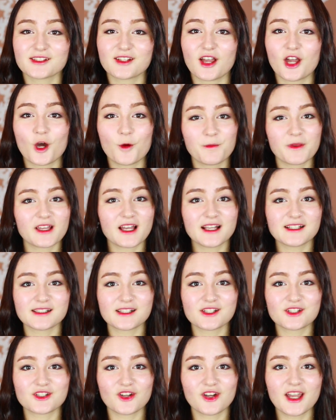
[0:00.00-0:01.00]
So I hope you guys
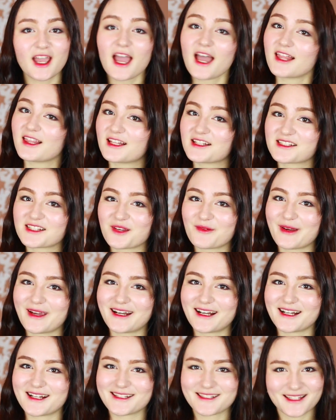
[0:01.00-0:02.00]
enjoy it, and let's get
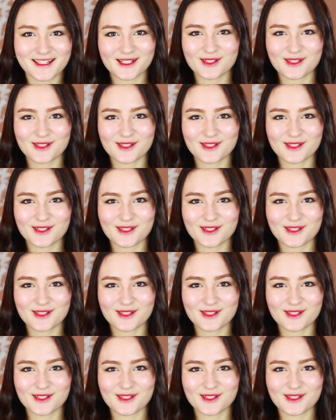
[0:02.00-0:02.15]
right on into